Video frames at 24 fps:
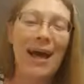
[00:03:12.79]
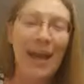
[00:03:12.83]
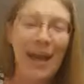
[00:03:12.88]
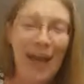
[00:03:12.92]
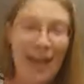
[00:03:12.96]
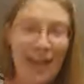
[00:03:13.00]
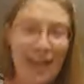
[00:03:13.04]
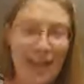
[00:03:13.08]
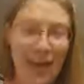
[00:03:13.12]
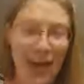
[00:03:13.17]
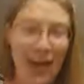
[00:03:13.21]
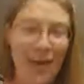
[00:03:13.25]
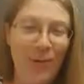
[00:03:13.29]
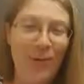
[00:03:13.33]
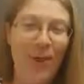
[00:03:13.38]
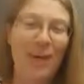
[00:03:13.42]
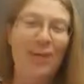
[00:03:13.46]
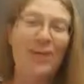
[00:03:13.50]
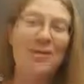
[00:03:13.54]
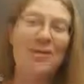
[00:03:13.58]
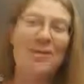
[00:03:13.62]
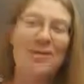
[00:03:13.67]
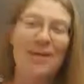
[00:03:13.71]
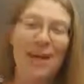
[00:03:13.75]
allow
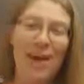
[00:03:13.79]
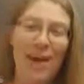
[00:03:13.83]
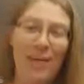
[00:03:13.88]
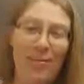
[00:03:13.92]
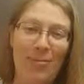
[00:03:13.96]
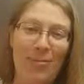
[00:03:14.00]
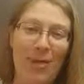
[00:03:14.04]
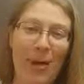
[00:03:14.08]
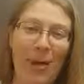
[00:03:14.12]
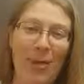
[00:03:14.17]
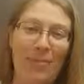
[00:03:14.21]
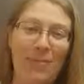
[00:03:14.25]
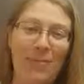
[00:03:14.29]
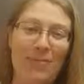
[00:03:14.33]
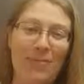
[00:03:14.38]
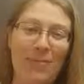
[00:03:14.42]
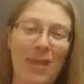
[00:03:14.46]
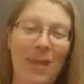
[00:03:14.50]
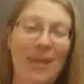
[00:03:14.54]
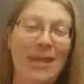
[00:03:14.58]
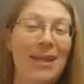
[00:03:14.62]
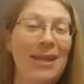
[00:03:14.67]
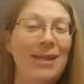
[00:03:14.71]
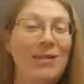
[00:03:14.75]
others to help them.
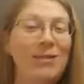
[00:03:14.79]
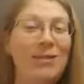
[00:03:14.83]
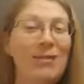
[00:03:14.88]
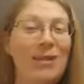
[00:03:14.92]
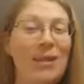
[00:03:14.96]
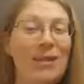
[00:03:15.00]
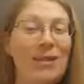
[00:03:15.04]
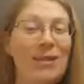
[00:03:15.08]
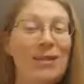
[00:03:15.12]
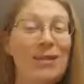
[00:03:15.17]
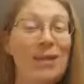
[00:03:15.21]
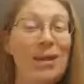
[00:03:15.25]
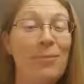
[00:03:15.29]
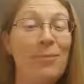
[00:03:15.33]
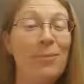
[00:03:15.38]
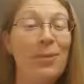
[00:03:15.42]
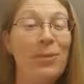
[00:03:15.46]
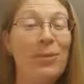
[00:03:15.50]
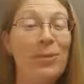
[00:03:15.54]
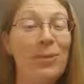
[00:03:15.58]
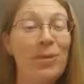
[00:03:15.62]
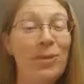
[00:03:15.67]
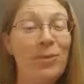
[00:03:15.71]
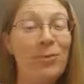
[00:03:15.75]
And then we looked
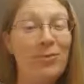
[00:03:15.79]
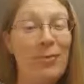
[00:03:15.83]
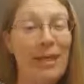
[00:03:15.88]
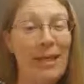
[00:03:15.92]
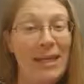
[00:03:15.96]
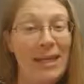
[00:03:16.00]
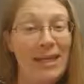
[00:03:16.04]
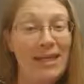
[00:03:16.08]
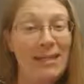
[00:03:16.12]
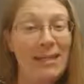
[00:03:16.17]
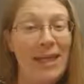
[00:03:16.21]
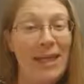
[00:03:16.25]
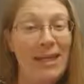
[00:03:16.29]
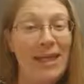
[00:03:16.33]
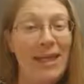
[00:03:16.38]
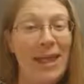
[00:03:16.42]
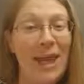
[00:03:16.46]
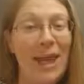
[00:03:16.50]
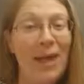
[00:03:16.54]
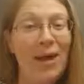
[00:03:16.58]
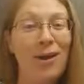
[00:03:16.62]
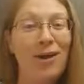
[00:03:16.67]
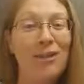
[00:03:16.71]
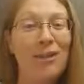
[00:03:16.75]
at the 3s, and
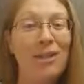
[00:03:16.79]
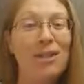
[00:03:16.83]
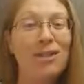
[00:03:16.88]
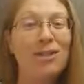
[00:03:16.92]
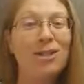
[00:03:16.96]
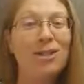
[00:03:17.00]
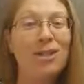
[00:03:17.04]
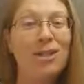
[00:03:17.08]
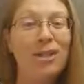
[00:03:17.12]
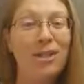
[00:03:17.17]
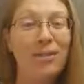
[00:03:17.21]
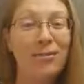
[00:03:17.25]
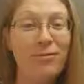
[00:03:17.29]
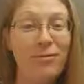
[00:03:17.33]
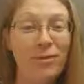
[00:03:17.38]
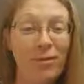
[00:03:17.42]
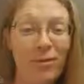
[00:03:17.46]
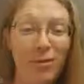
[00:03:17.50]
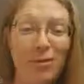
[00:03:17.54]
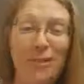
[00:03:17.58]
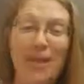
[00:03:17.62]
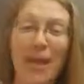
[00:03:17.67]
they are the achievers.